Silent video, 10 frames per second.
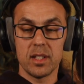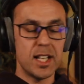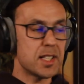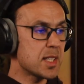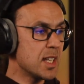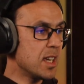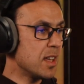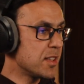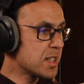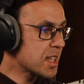let's say
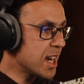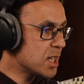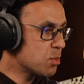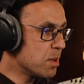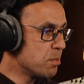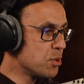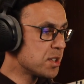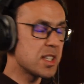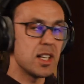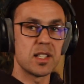in this case we
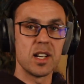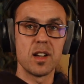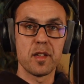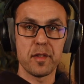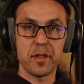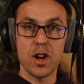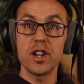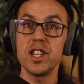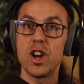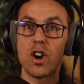boosted
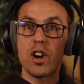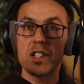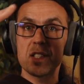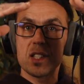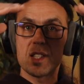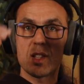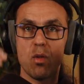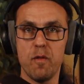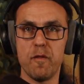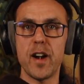30 hertz,
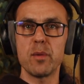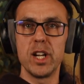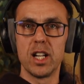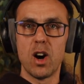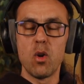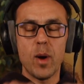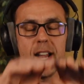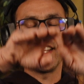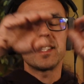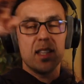so very low,
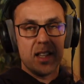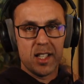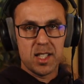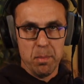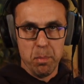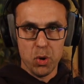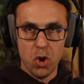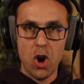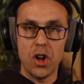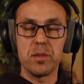but it's a
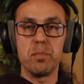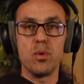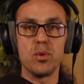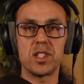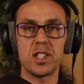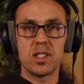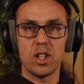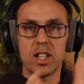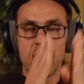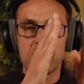broad boost. It's
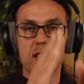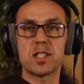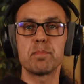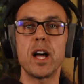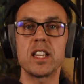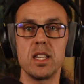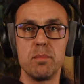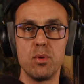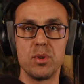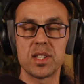not like a spiky
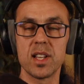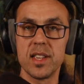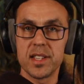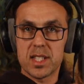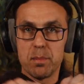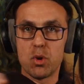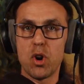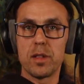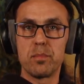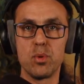boost, it's a
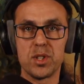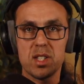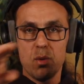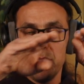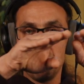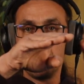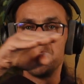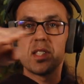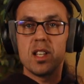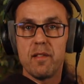broad boost. So we
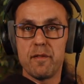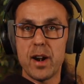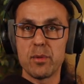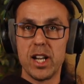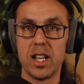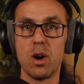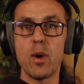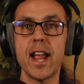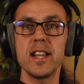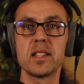boost the very low
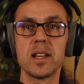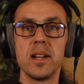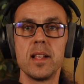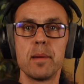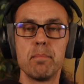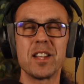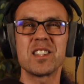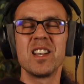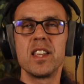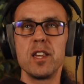end,
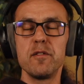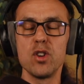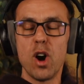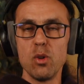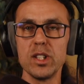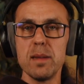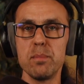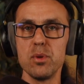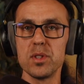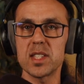but if you only
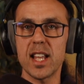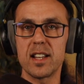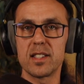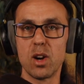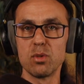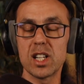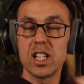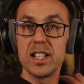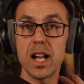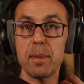boost and don't
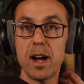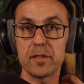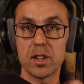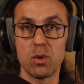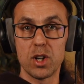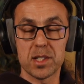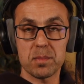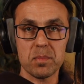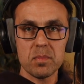clean up afterwards,